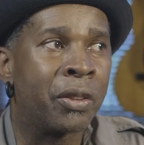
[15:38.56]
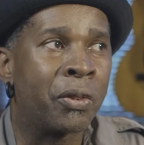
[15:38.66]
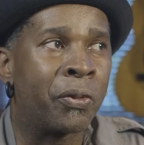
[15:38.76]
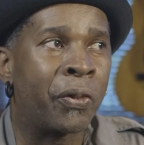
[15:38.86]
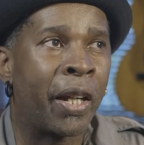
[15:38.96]

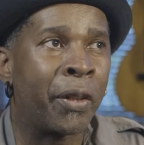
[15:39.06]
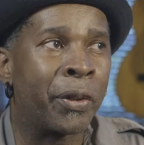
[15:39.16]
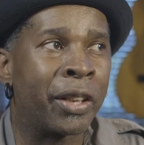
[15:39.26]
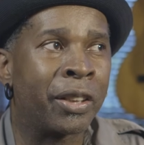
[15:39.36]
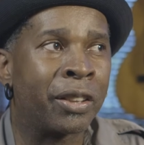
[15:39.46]

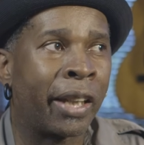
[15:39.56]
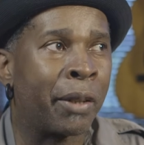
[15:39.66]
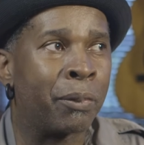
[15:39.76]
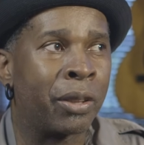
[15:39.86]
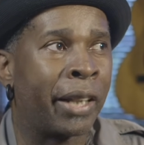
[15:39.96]
very like
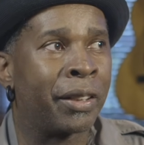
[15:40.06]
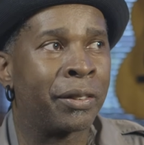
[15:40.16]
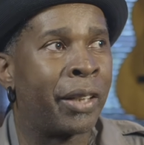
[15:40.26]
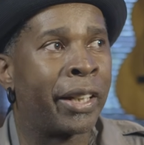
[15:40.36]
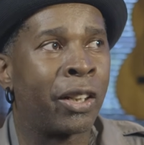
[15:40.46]

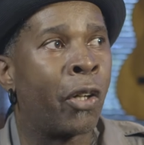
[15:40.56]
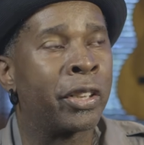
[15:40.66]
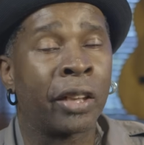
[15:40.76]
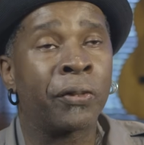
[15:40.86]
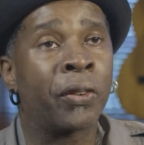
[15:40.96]
an
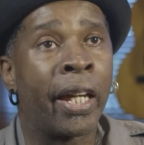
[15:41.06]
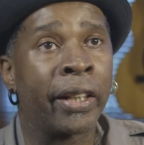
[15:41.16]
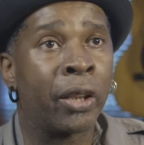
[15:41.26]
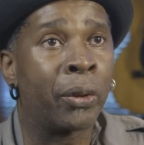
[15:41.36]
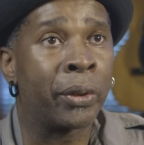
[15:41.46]
artist like
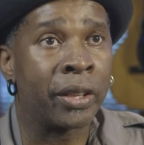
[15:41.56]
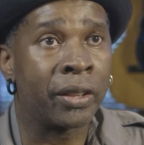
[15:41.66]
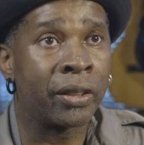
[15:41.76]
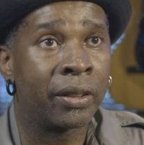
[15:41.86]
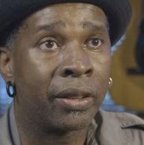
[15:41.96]
Flying
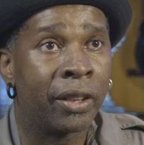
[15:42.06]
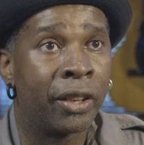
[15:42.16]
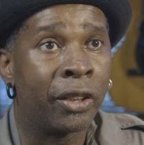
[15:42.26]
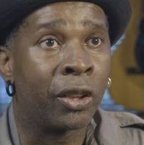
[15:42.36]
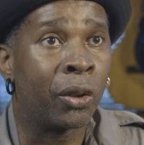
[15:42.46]
Lotus,
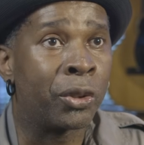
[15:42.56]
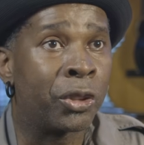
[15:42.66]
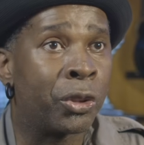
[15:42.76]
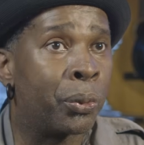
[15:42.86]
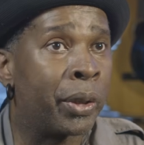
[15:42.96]
who's
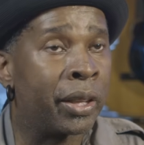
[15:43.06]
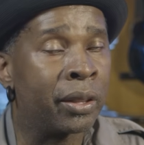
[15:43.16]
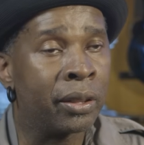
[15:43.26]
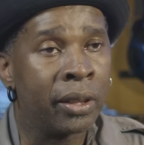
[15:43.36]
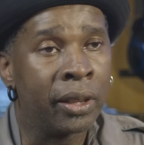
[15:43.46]
doing,
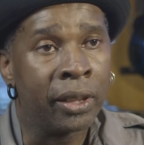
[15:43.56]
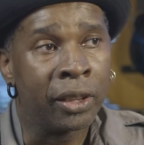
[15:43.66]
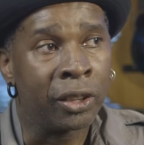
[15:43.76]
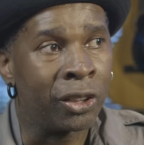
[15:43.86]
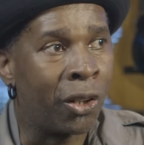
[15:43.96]

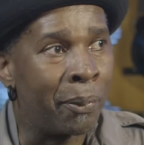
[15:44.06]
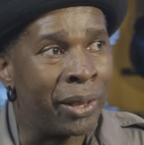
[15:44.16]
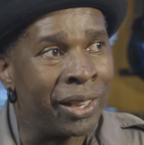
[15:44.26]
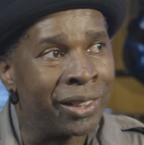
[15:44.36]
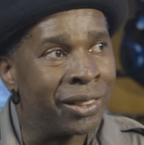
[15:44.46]

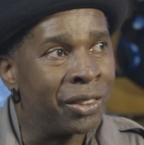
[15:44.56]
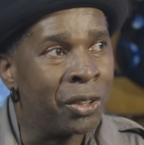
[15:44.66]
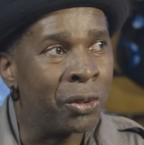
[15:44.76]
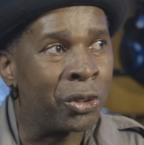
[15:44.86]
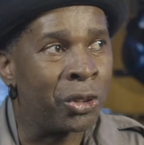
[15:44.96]

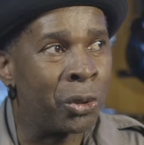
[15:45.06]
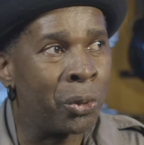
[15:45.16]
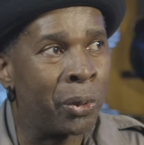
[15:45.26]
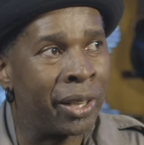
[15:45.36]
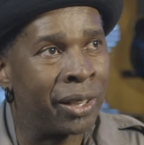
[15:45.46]
who's
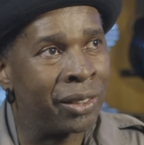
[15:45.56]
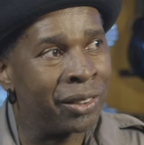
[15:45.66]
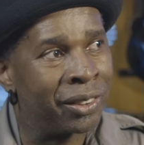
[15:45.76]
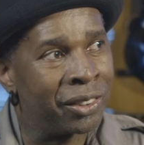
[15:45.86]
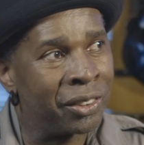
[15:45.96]

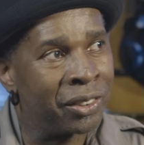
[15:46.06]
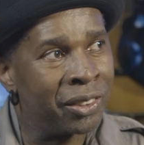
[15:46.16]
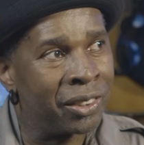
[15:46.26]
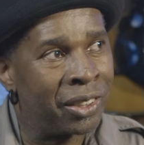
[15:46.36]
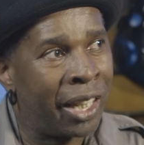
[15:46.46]
doing
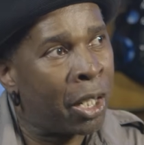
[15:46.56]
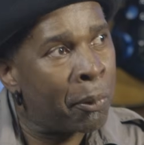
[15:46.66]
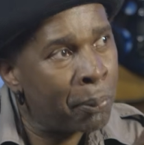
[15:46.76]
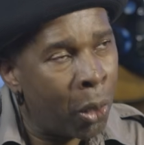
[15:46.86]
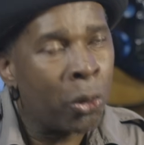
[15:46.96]
like a
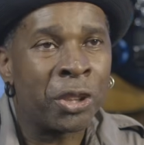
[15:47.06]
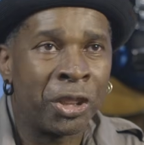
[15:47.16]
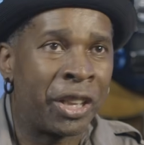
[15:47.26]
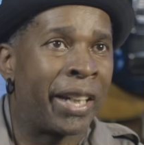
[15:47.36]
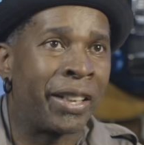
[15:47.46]
post
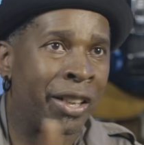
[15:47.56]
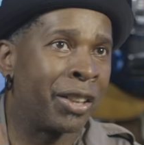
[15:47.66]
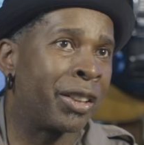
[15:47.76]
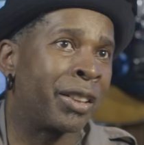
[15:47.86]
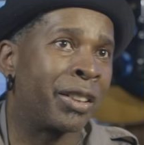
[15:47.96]
Jay
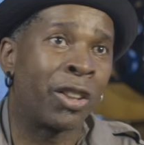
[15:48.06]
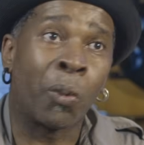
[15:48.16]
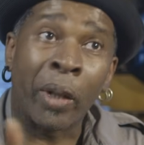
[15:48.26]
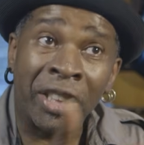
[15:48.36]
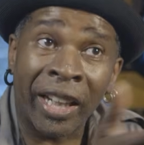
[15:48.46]
Dilla,
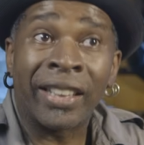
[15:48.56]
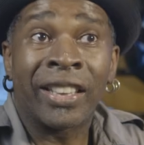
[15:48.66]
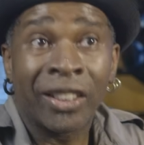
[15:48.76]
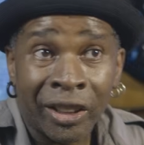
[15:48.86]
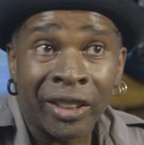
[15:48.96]
what Jay
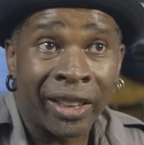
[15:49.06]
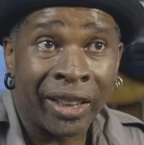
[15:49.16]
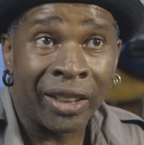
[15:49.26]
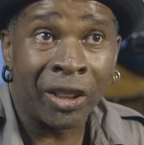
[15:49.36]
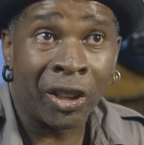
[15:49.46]
Dilla
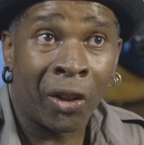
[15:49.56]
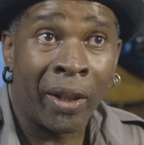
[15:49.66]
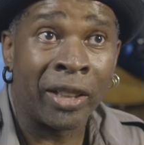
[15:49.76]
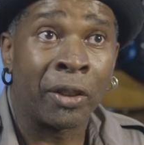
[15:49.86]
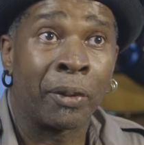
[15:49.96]
did,
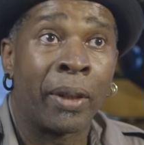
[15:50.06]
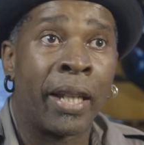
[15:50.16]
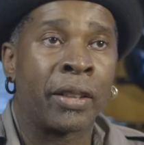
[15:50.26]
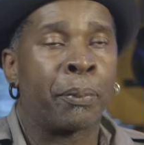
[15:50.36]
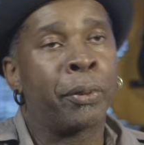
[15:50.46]

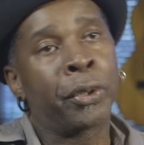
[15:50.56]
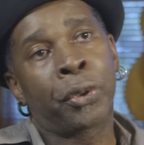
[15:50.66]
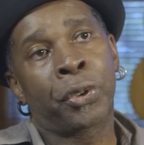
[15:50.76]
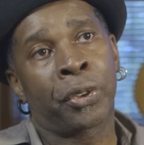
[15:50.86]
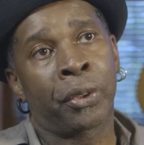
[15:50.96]
as a
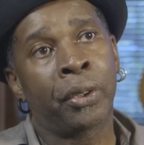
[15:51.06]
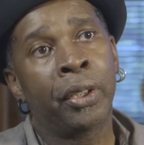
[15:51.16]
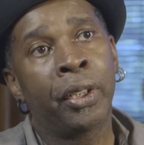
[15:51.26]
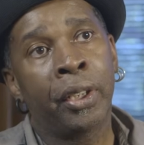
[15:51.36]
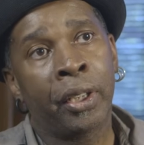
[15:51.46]
producer
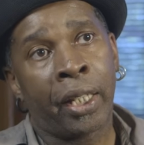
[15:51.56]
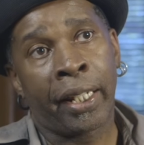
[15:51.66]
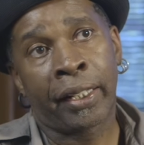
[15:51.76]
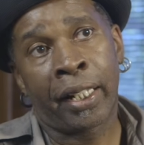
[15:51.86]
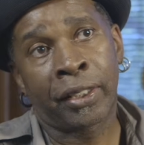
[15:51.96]

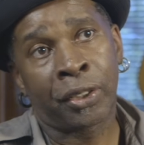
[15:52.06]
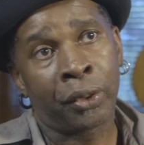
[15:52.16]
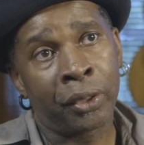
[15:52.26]
and as a